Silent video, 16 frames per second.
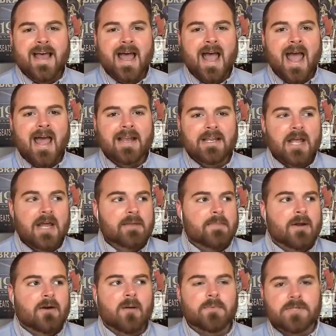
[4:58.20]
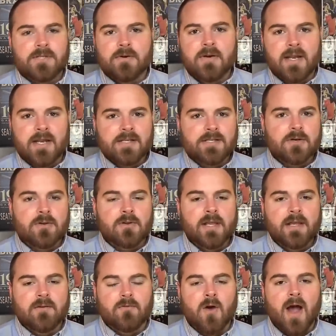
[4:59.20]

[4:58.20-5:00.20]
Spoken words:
and you had a better opportunity. So leave,